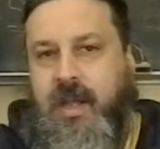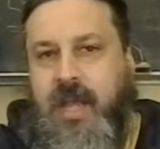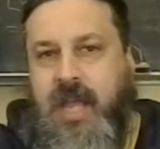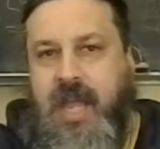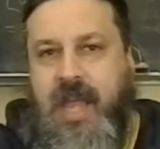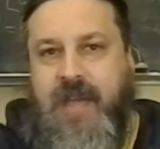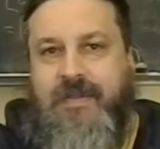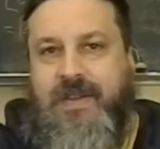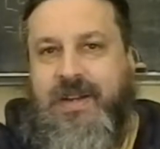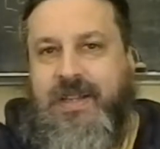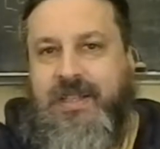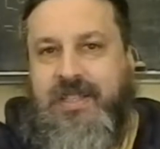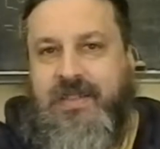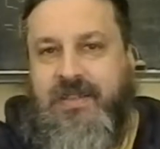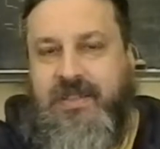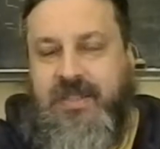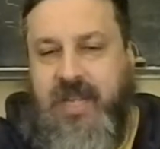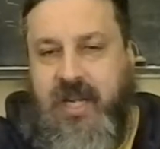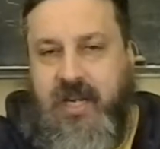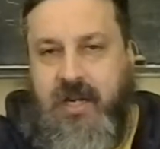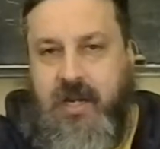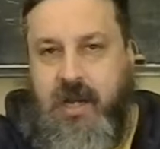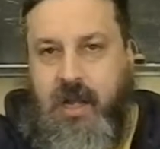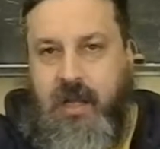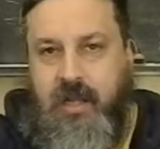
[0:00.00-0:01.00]
evidence of
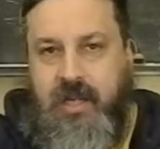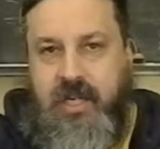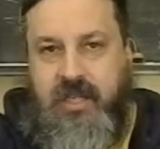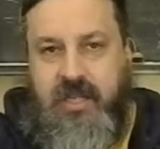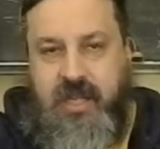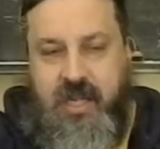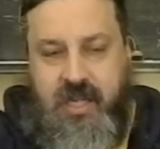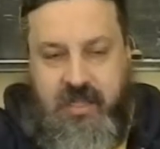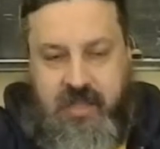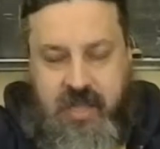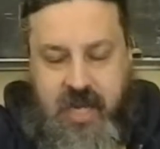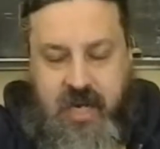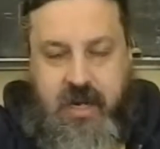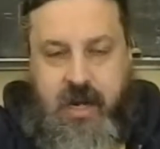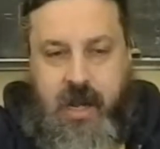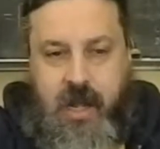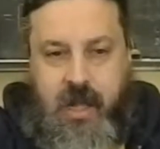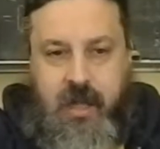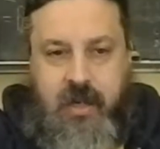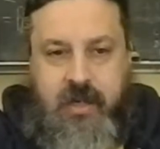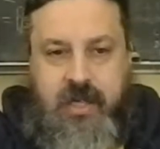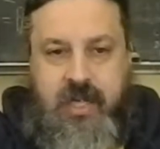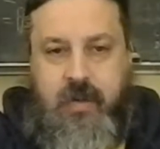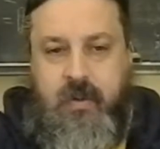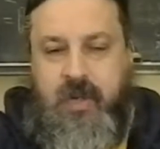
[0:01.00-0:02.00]
psychology, because
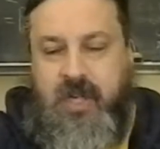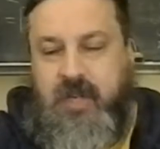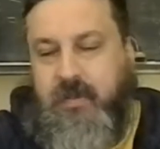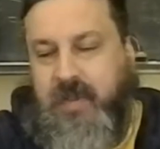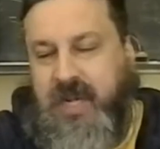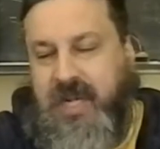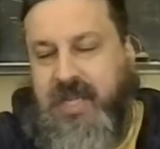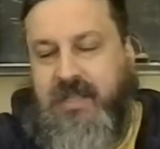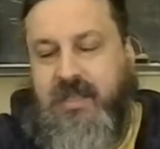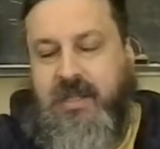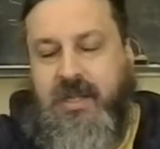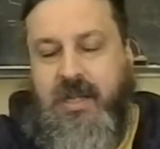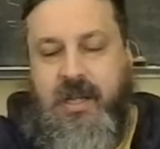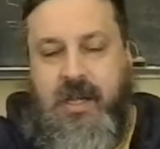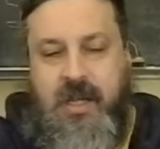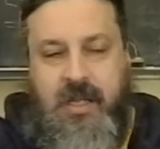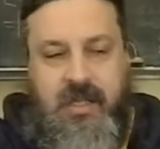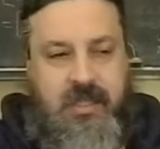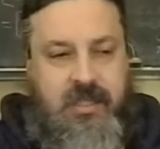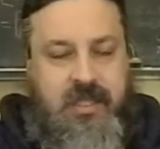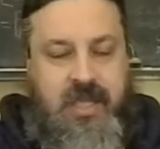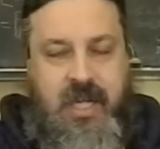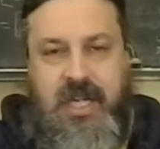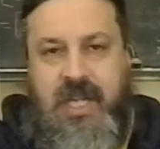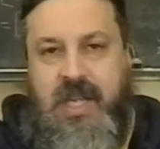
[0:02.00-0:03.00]
psychology, which means
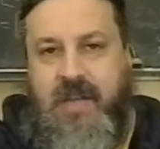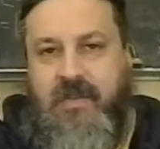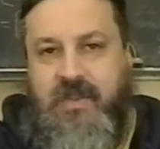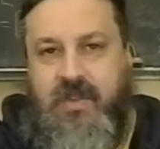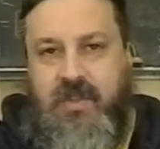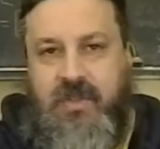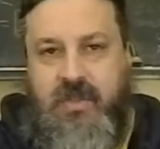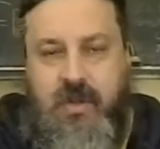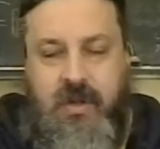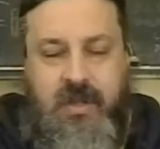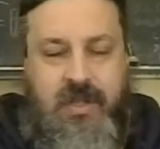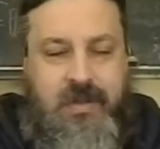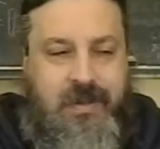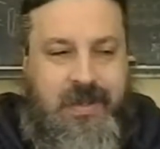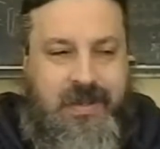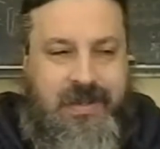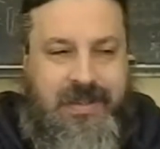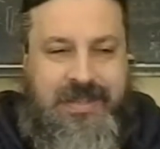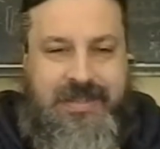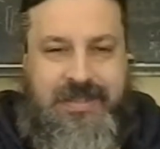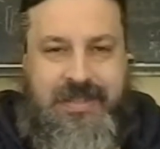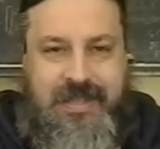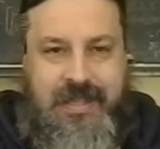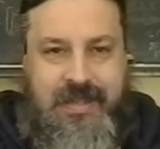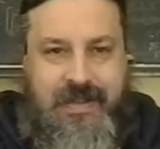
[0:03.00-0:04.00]
study of the soul,
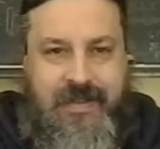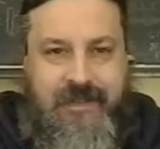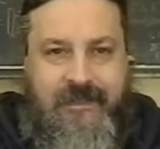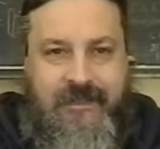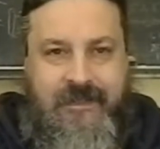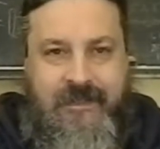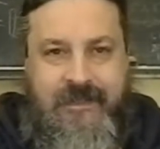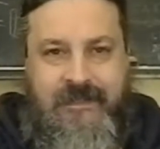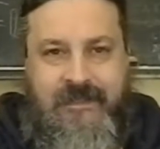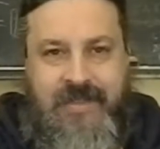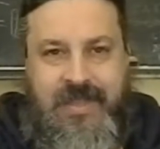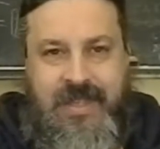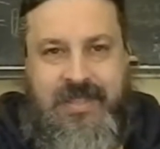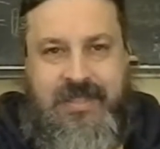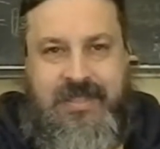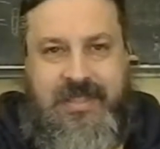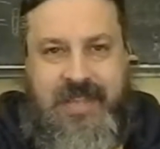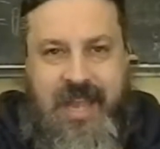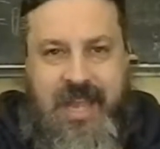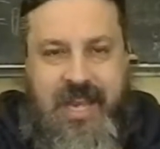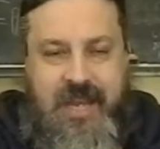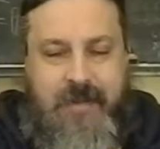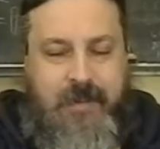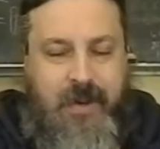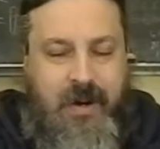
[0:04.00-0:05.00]
the
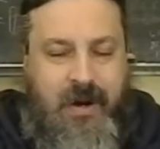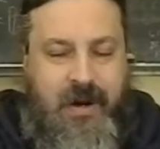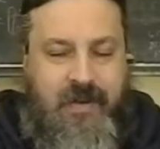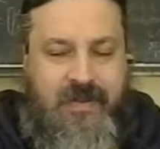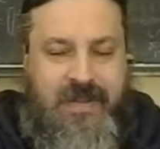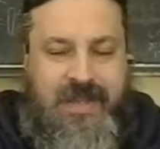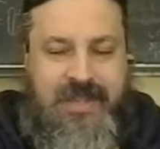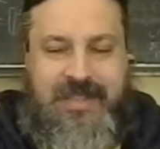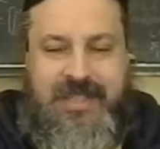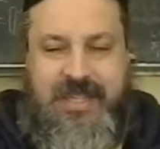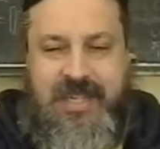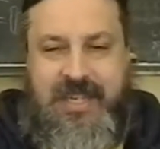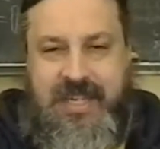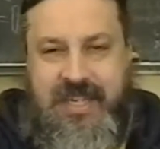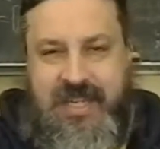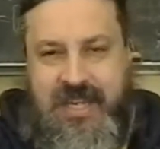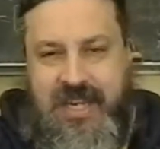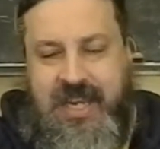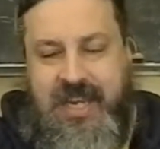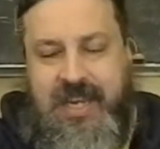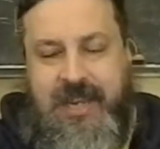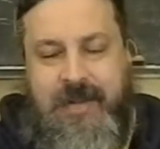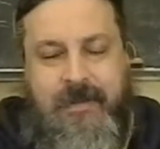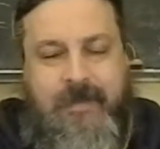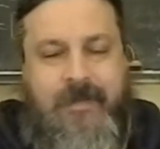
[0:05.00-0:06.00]
psych part, the
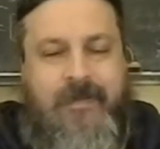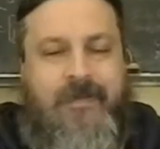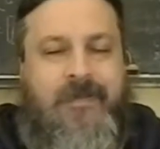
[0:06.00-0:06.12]
psyche,